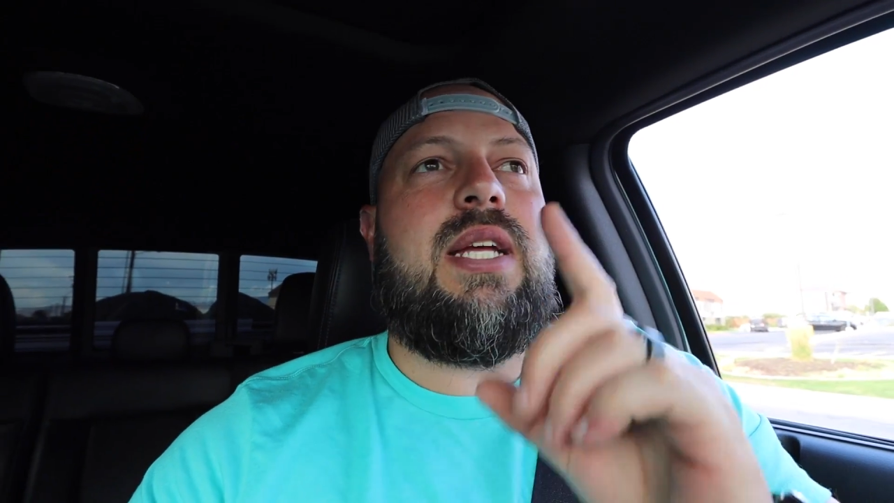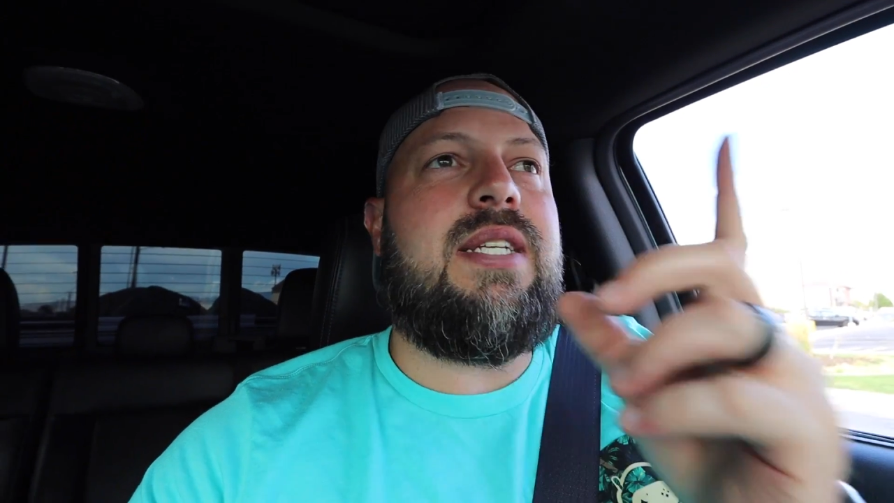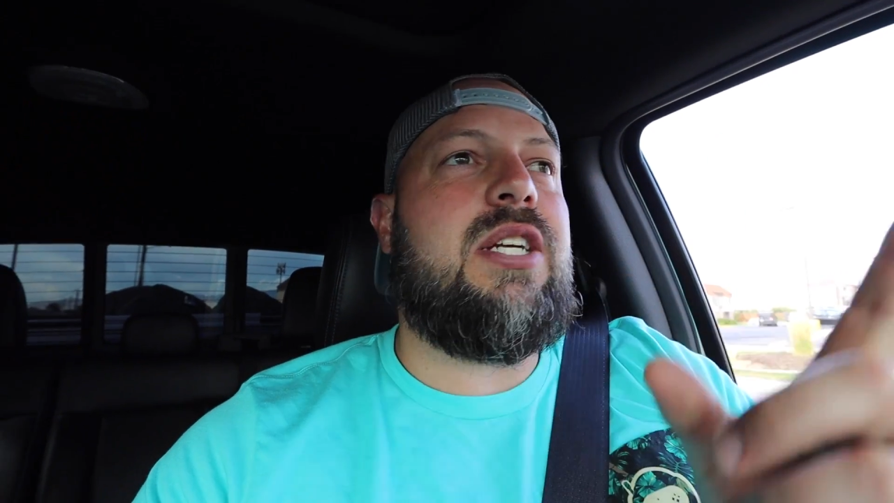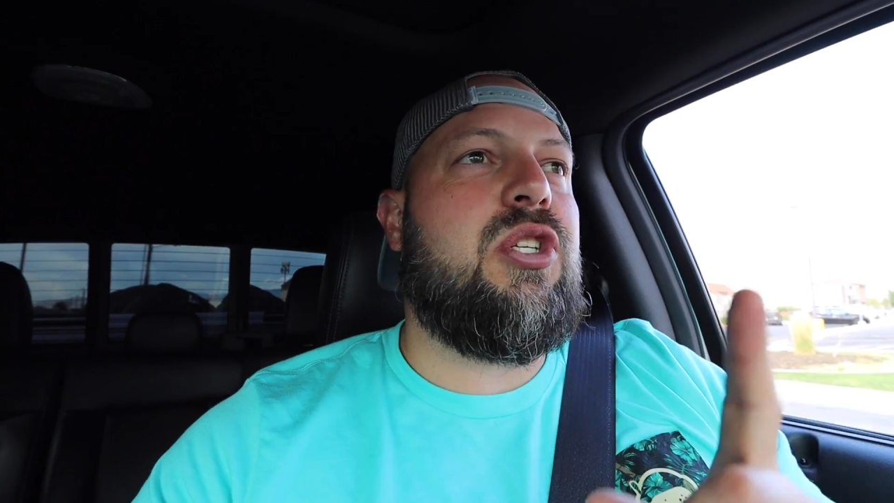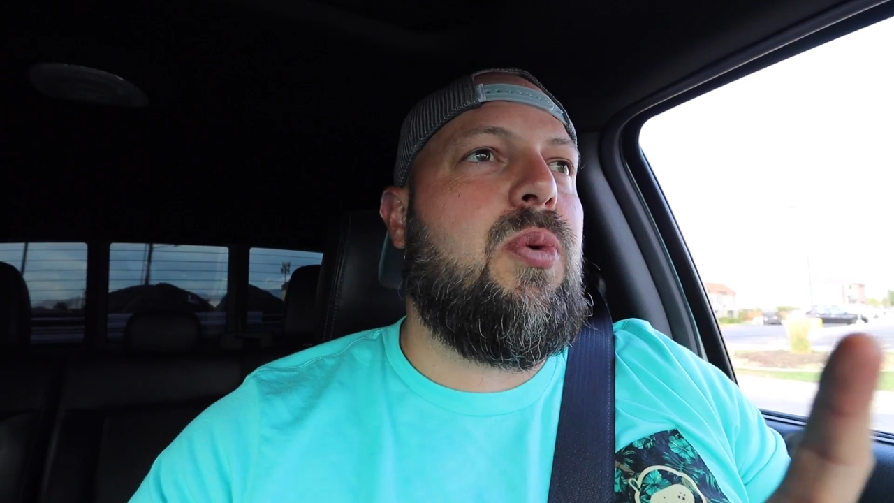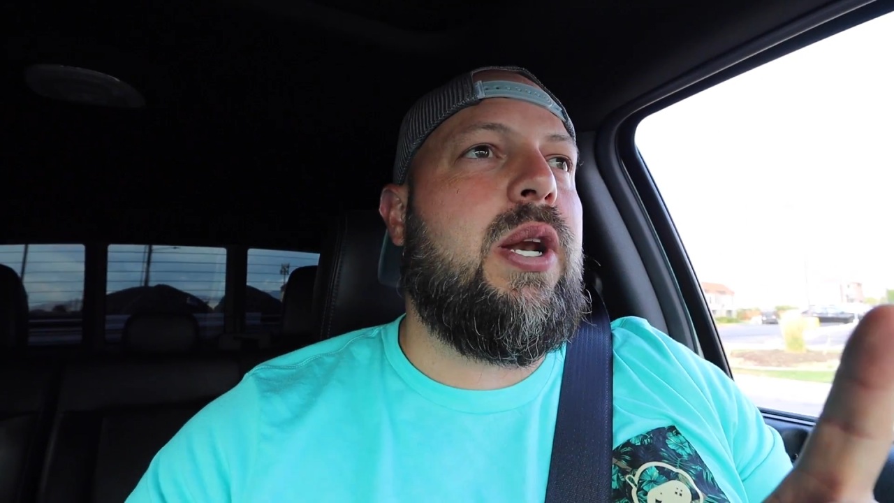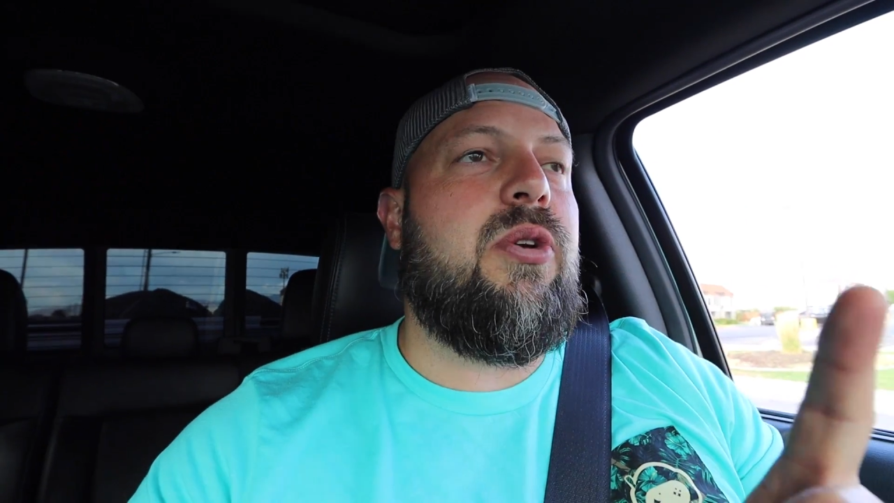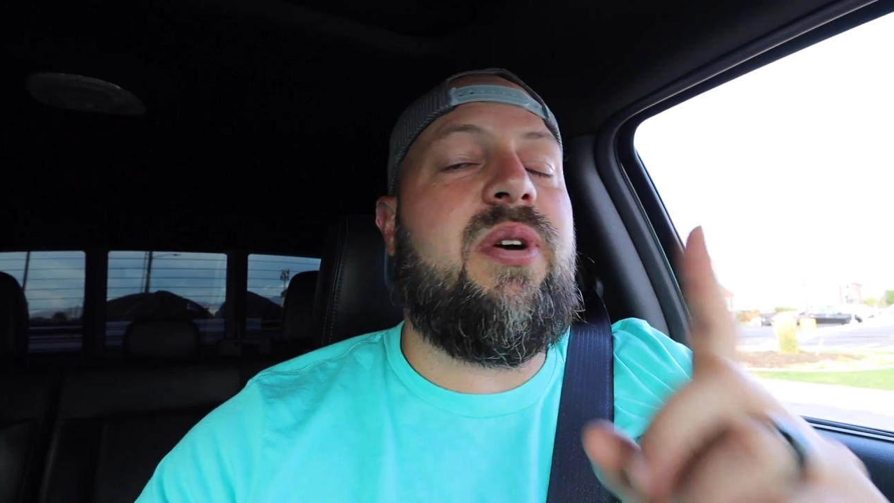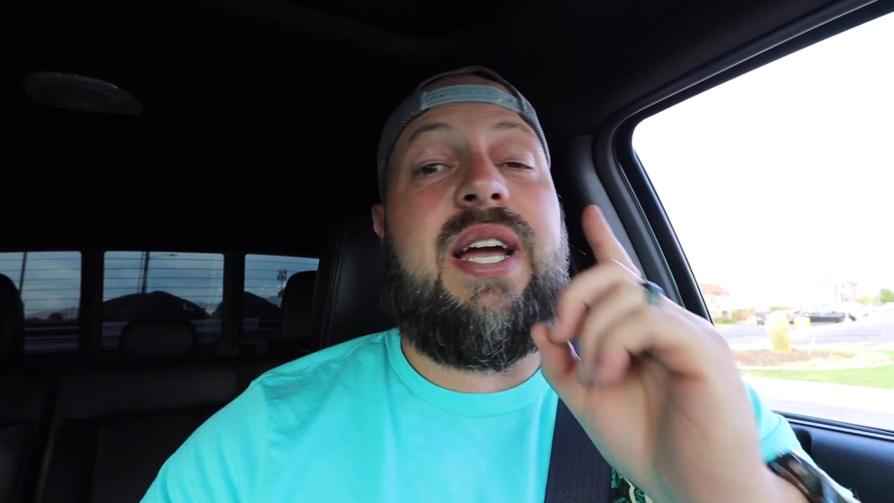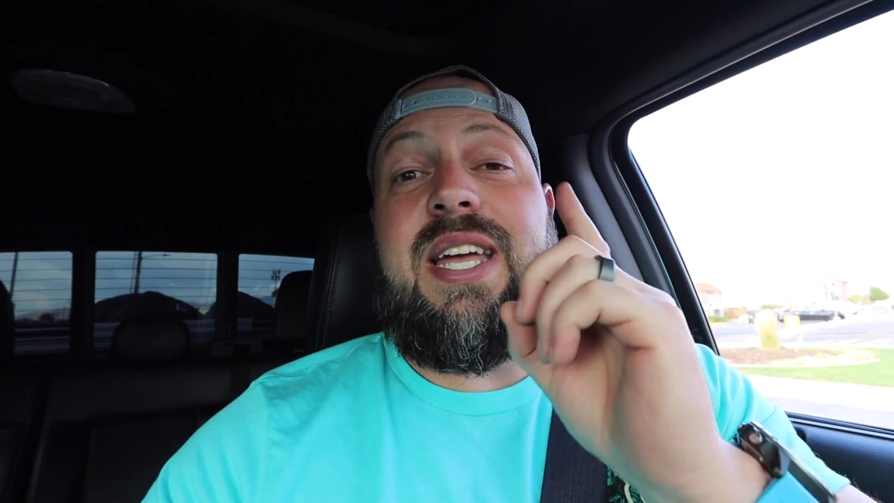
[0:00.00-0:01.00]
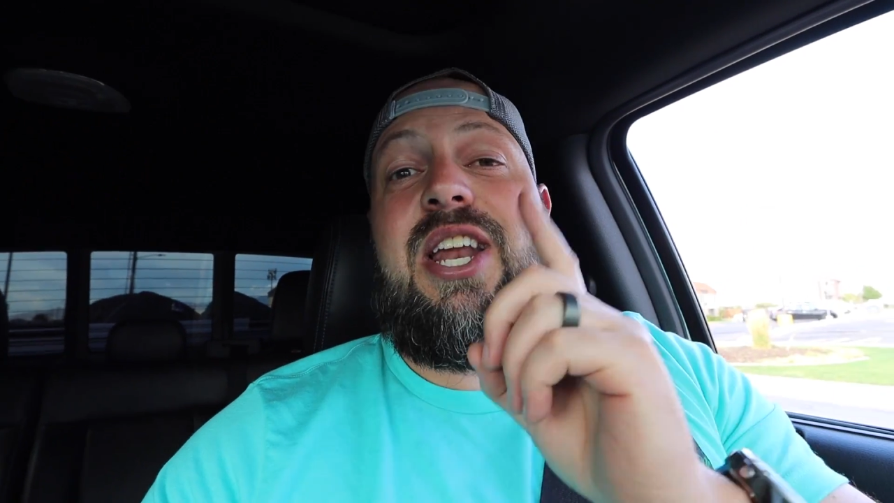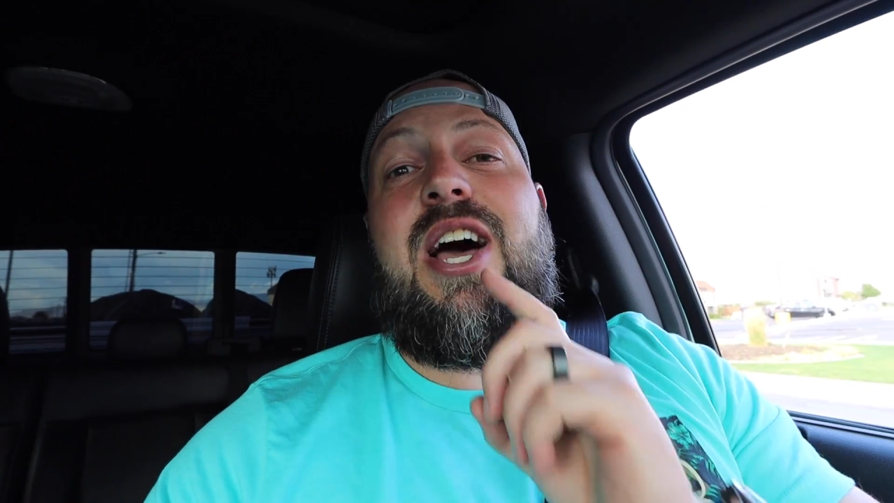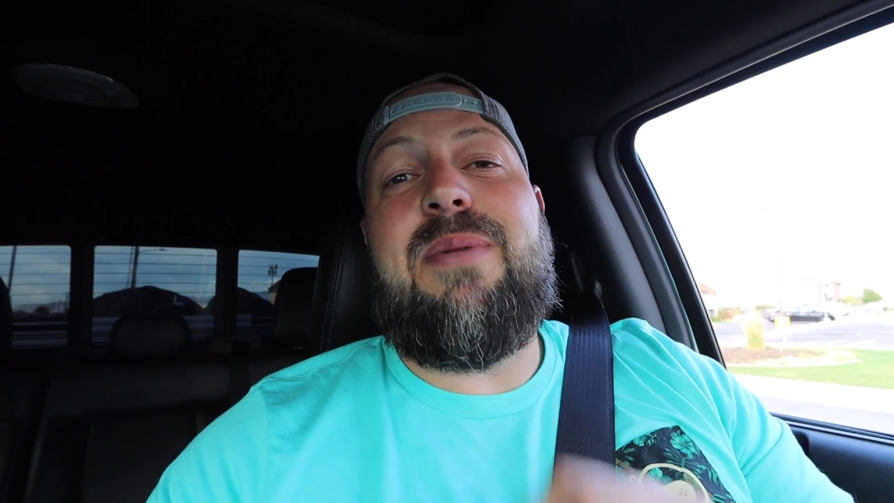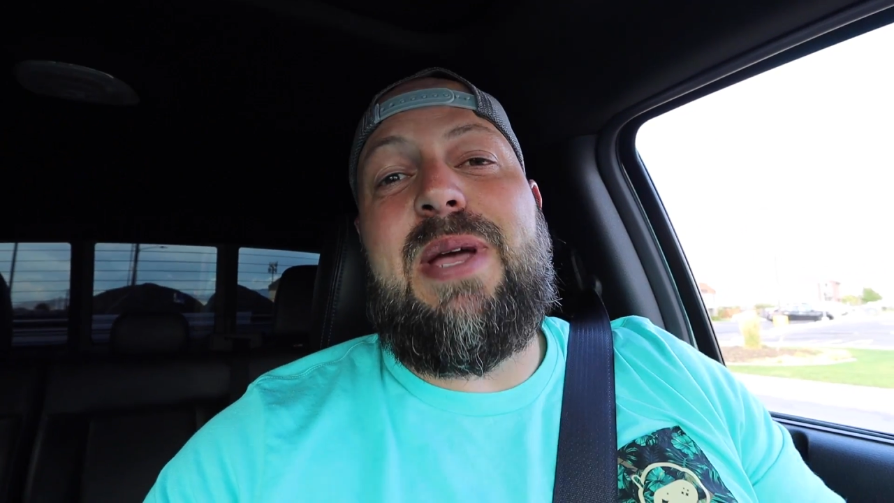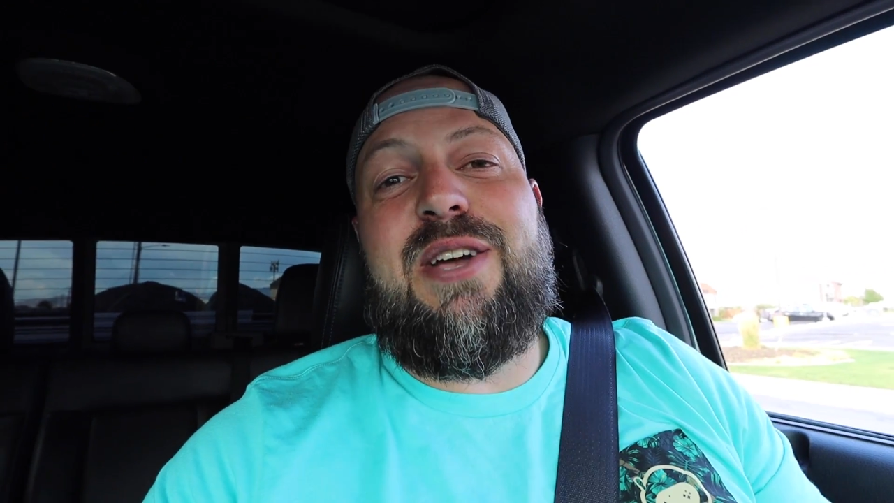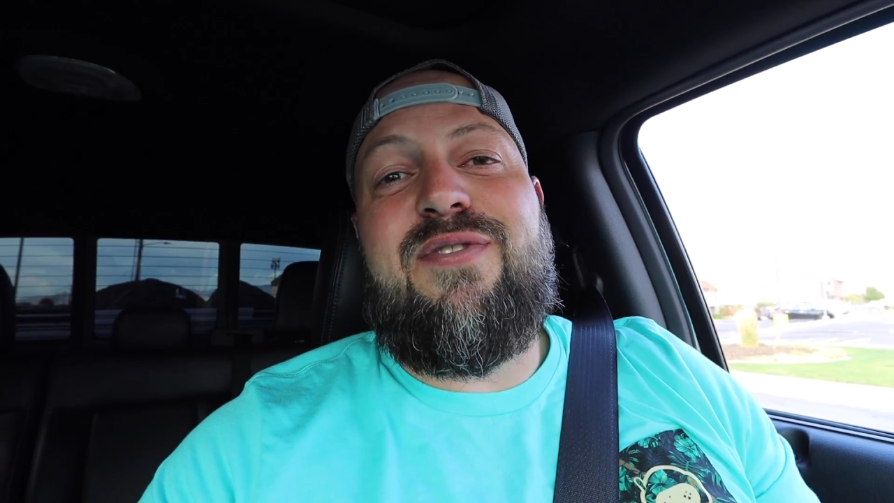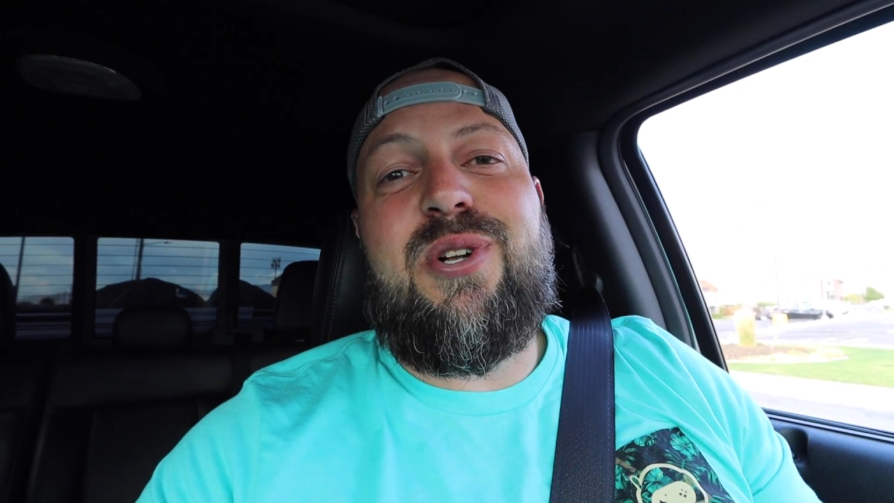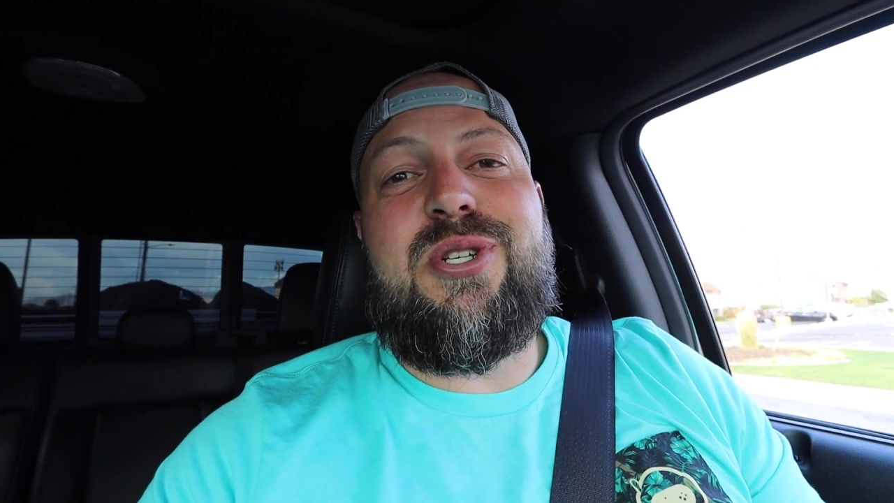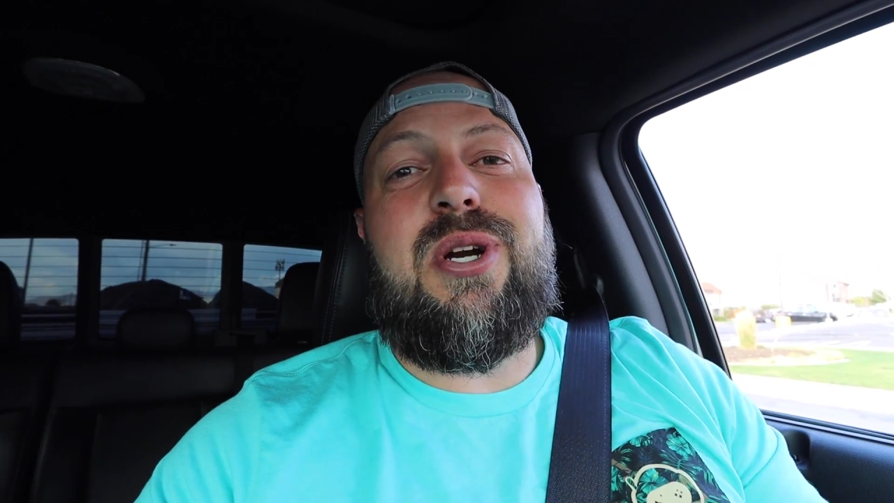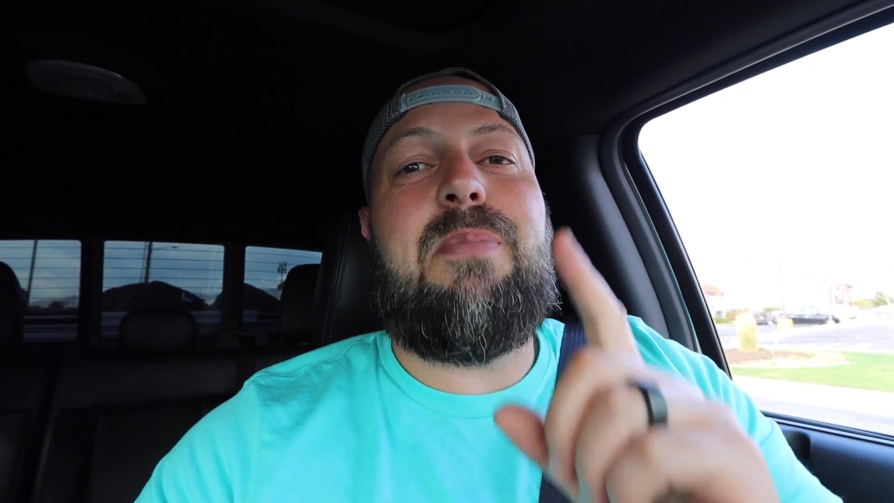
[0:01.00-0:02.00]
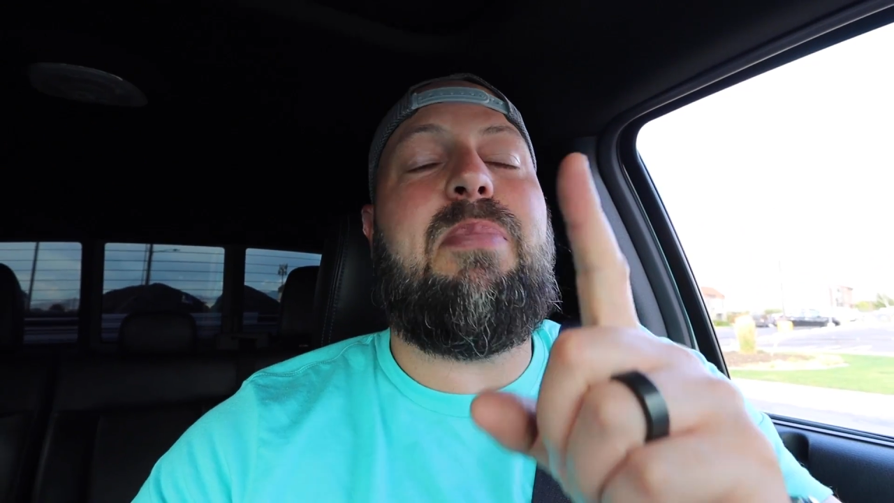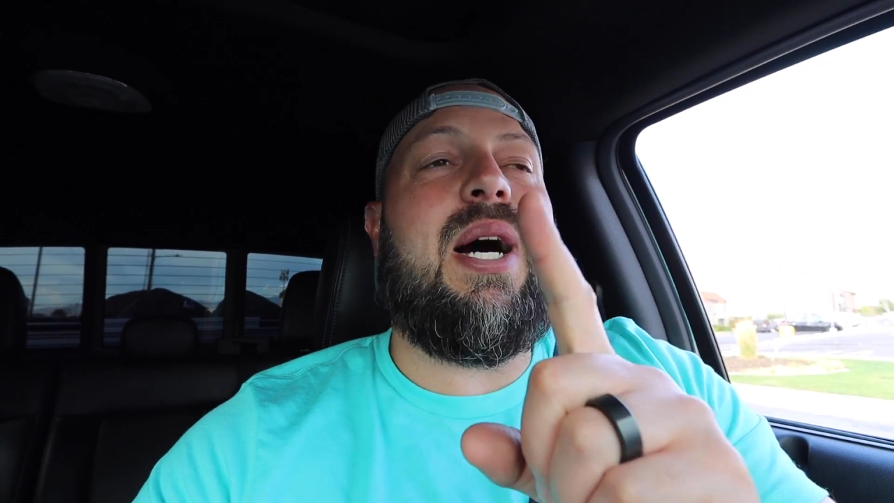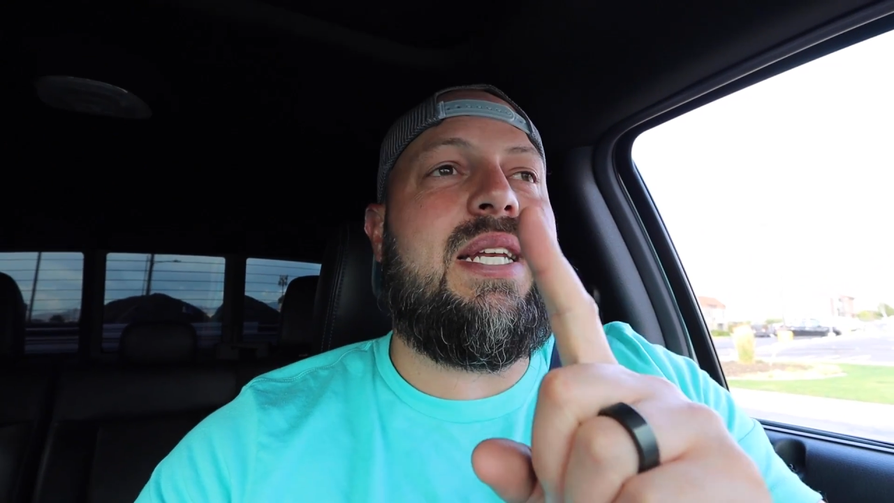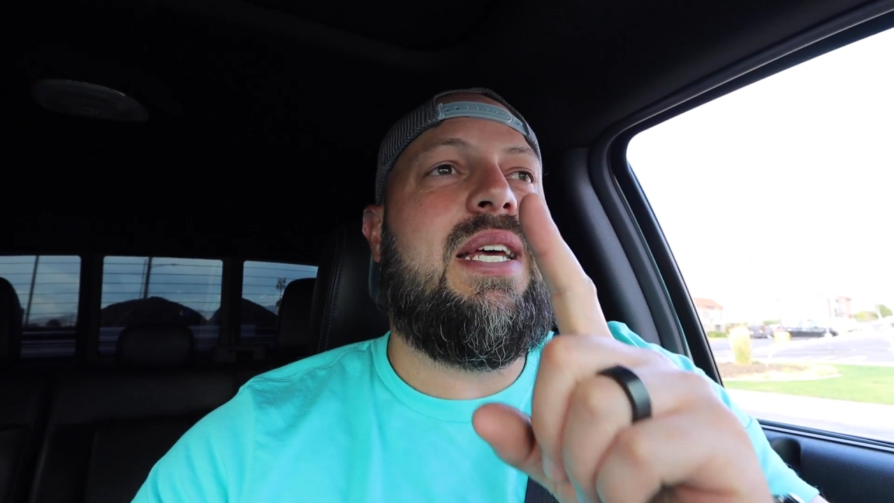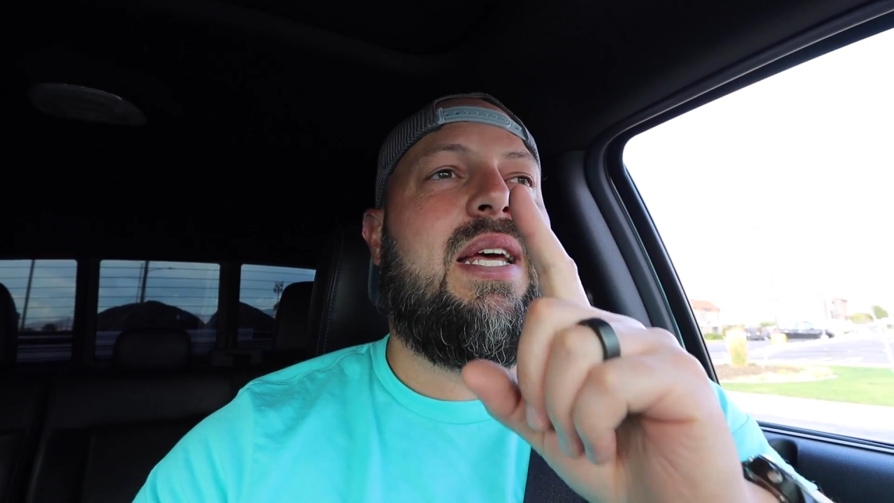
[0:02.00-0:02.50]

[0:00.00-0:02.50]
It's actually quite annoying. I cannot make a full turn, but